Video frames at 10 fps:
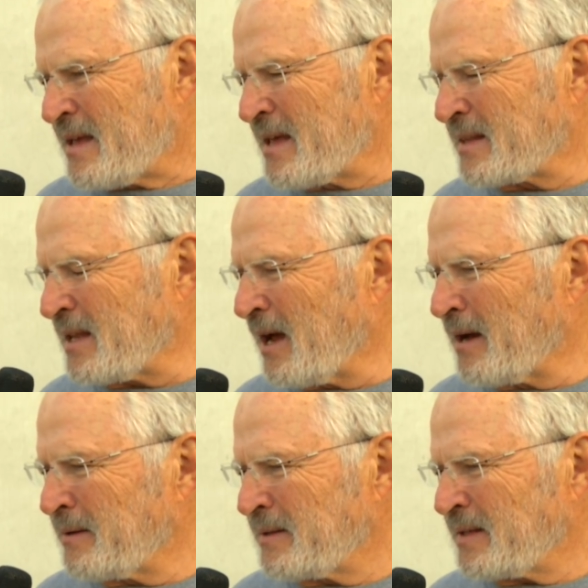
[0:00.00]
it,
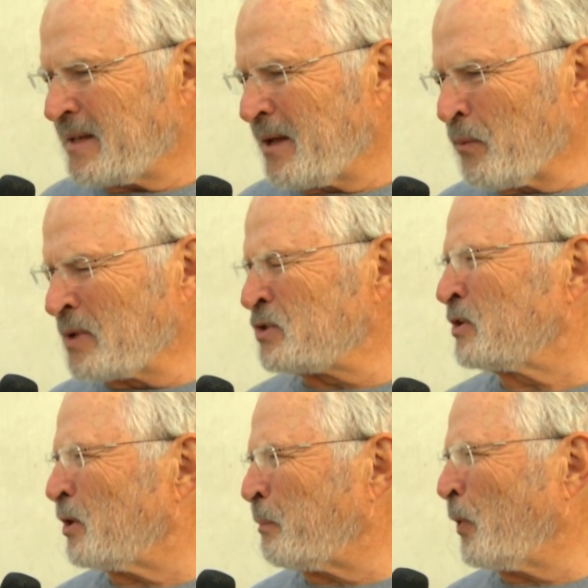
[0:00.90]
uh, it
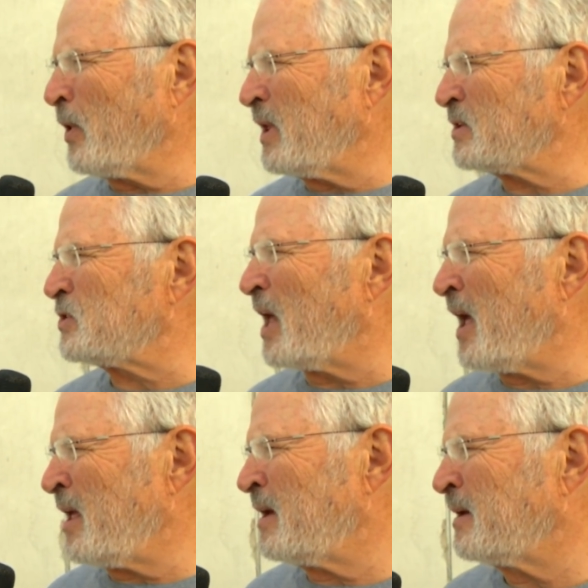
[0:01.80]
wasn't the prettiest
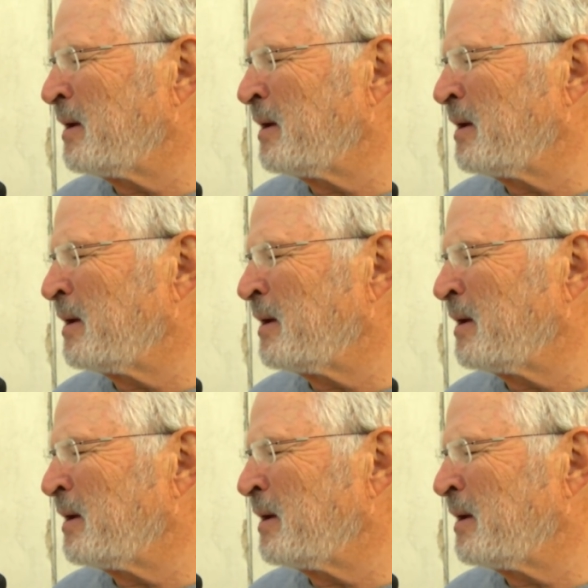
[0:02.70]
day.